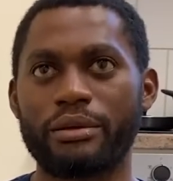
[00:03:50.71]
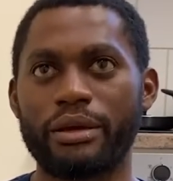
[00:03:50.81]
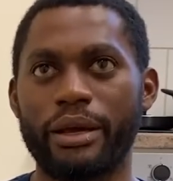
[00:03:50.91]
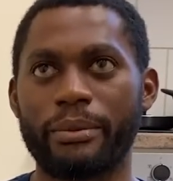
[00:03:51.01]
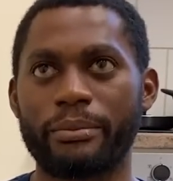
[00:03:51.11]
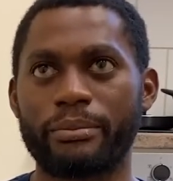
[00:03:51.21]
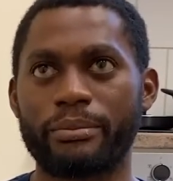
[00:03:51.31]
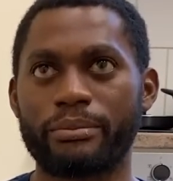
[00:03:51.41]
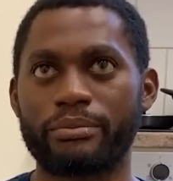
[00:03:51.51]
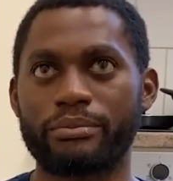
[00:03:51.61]

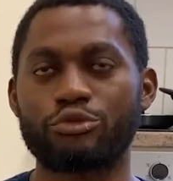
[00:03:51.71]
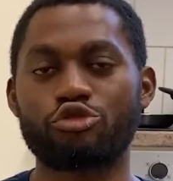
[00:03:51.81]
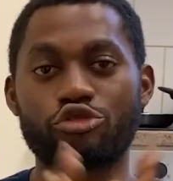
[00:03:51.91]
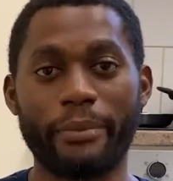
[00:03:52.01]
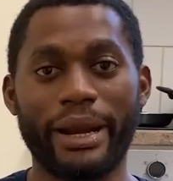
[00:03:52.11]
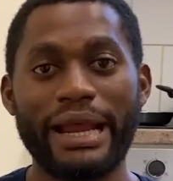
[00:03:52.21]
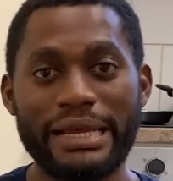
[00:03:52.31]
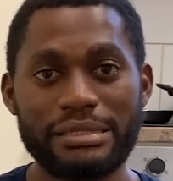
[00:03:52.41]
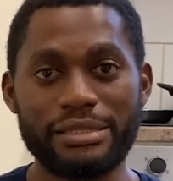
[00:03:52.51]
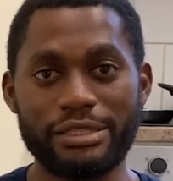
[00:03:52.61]
To
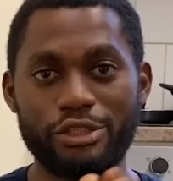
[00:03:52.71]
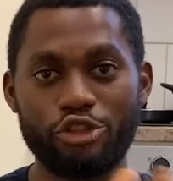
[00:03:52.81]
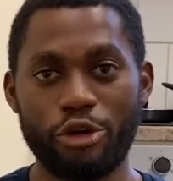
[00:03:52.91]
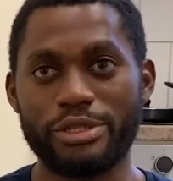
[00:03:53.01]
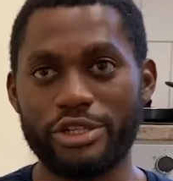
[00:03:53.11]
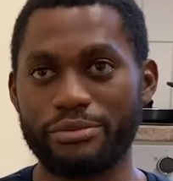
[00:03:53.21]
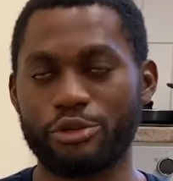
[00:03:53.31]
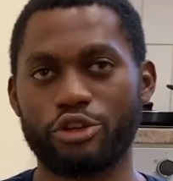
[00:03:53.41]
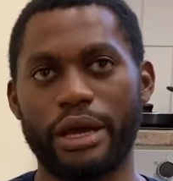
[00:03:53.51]
summarize the job description,